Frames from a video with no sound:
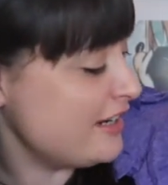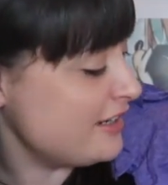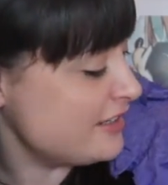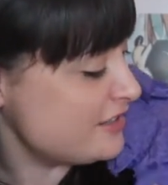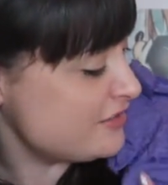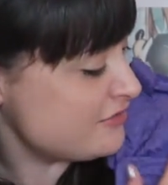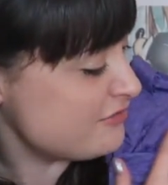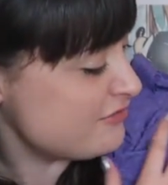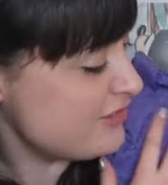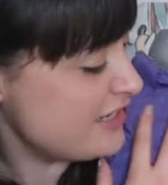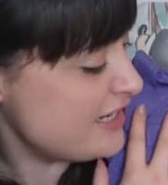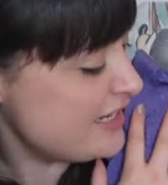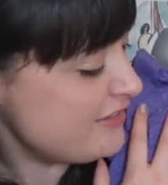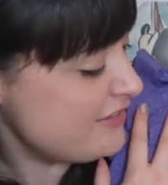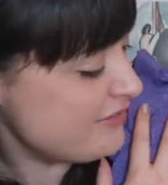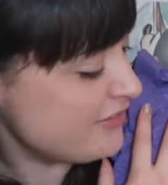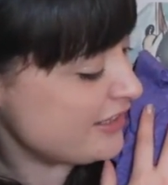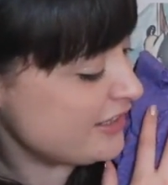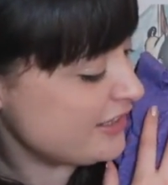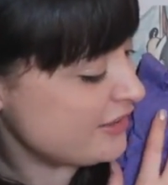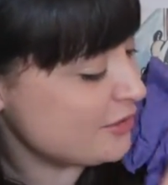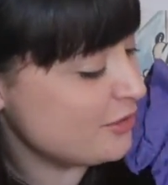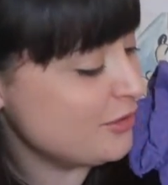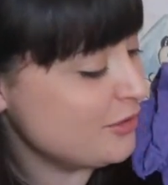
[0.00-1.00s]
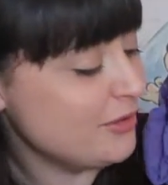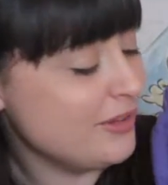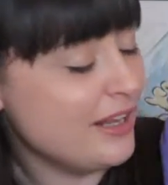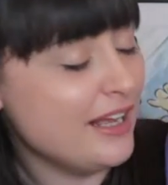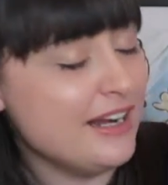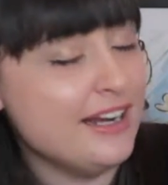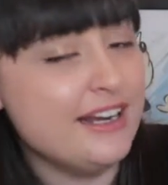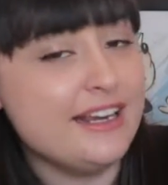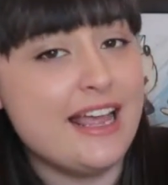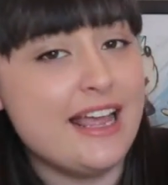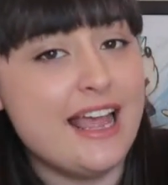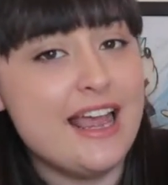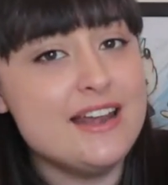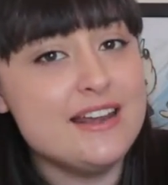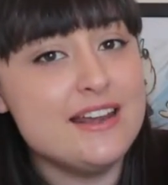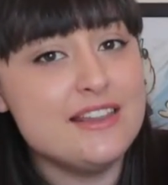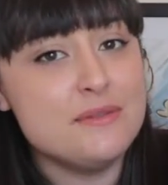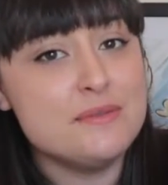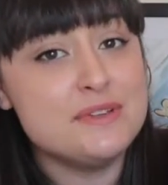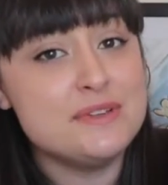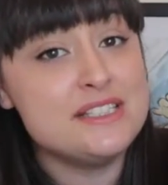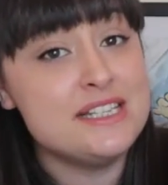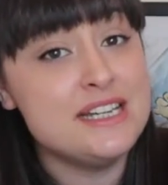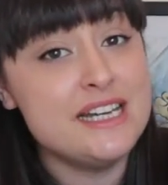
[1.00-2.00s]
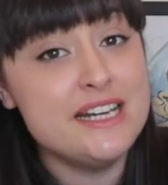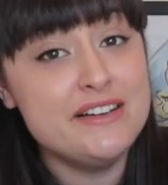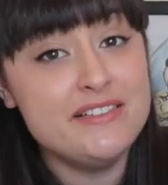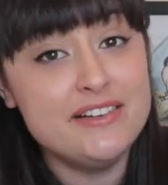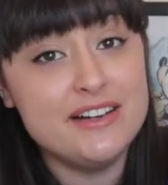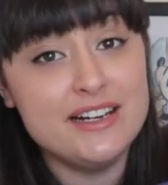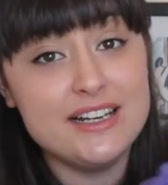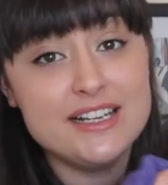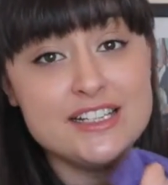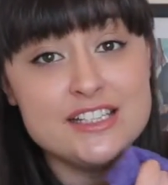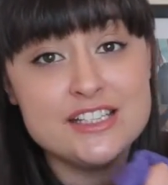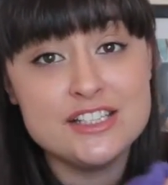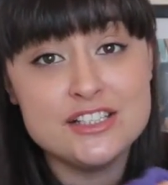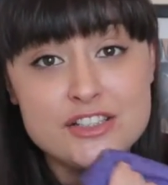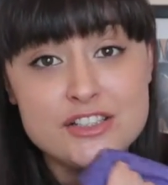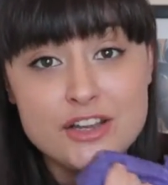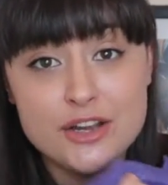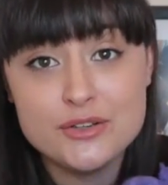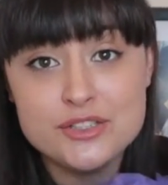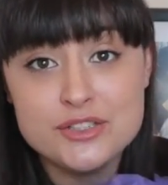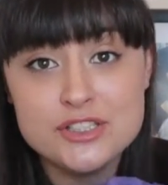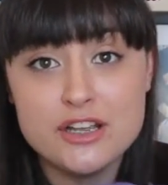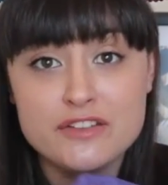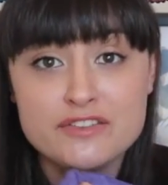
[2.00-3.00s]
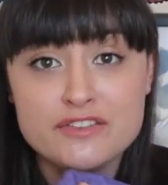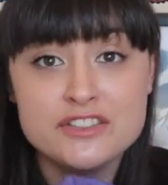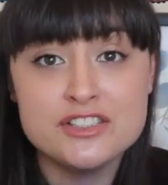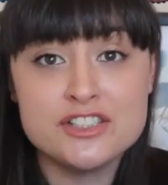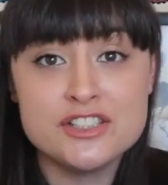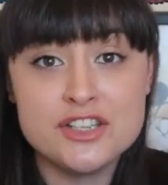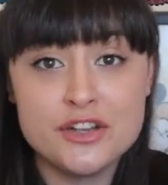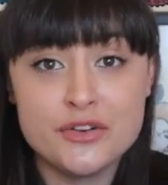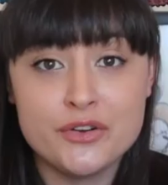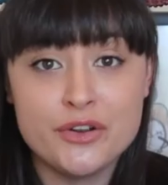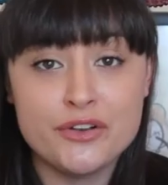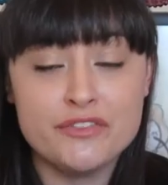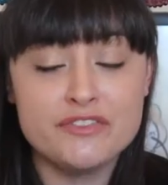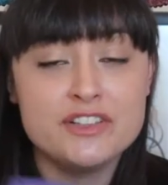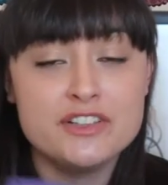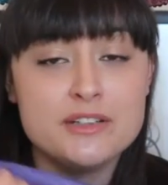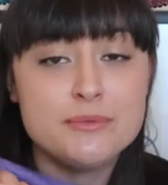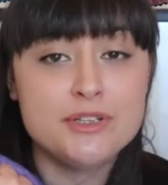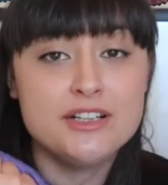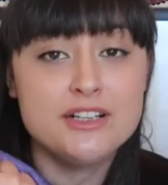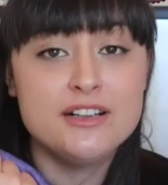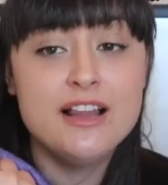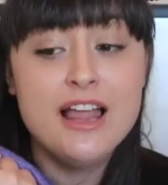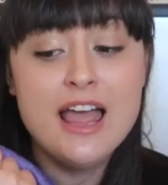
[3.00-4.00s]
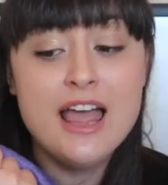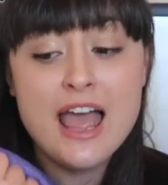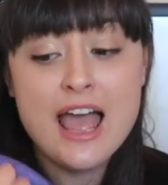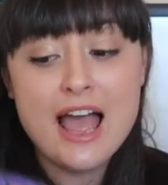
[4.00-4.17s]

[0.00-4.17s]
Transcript: It's really, really cool. And again, the material is so soft and so comfortable.